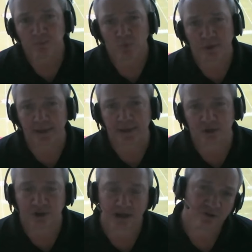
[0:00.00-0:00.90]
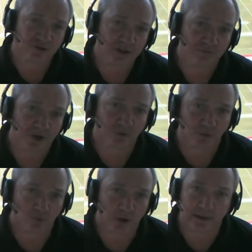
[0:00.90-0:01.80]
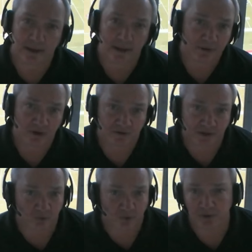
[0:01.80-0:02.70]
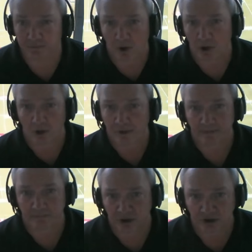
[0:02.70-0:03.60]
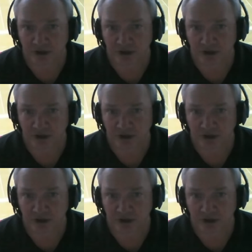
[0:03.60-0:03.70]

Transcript: We didn't get a chance to see much from the running game because they didn't run the ball all that much.